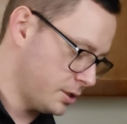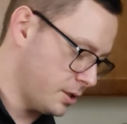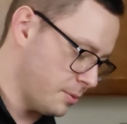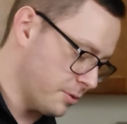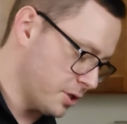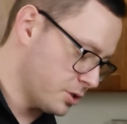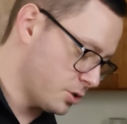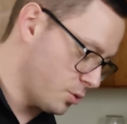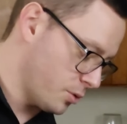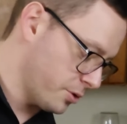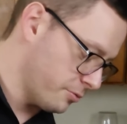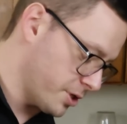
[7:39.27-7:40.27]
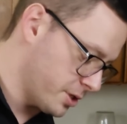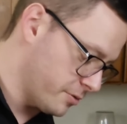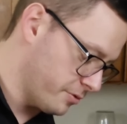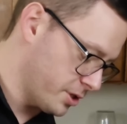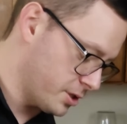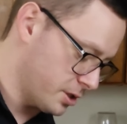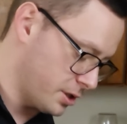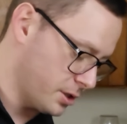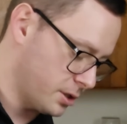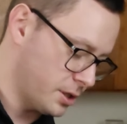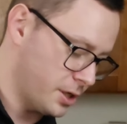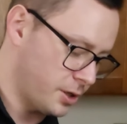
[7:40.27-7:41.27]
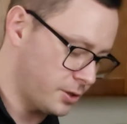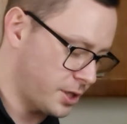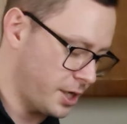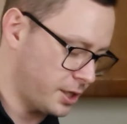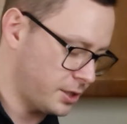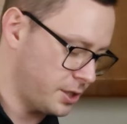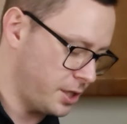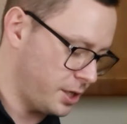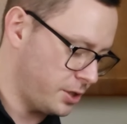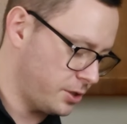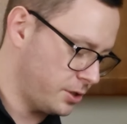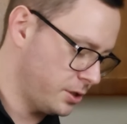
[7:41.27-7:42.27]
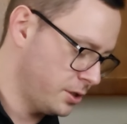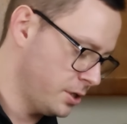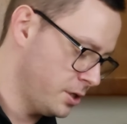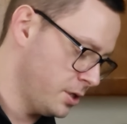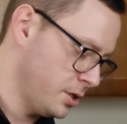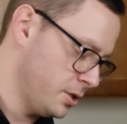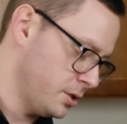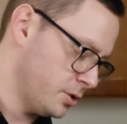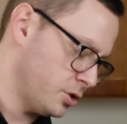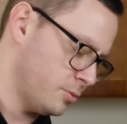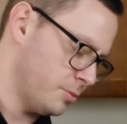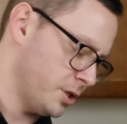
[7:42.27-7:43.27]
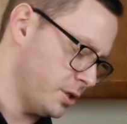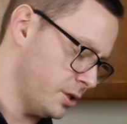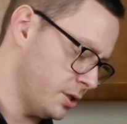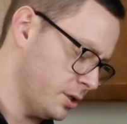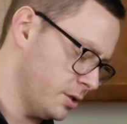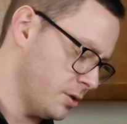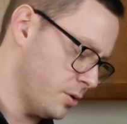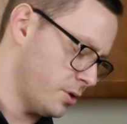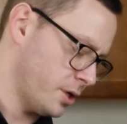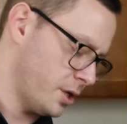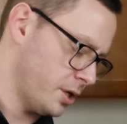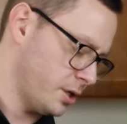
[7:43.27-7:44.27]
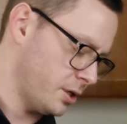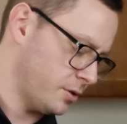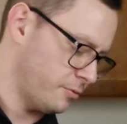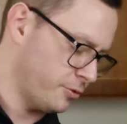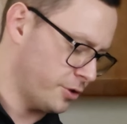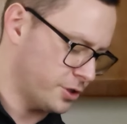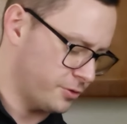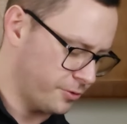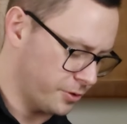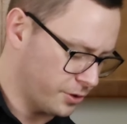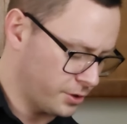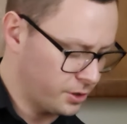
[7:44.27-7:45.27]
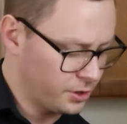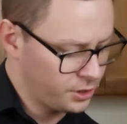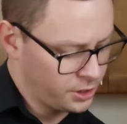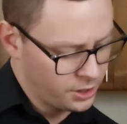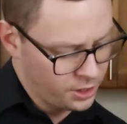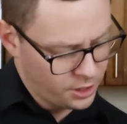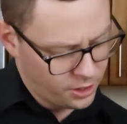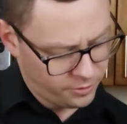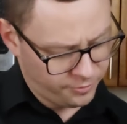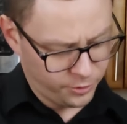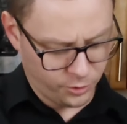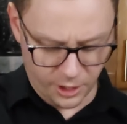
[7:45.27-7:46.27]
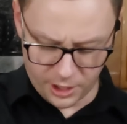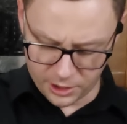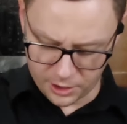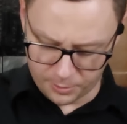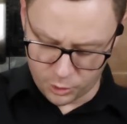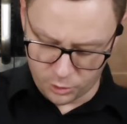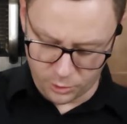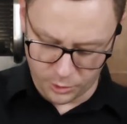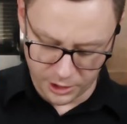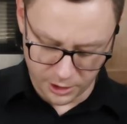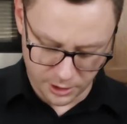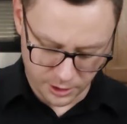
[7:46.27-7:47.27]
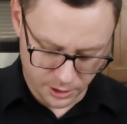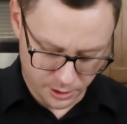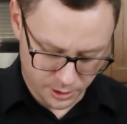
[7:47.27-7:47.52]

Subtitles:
I'm going to store the rest of this in an airtight container. Should be okay in the fridge for a few days, up to a week.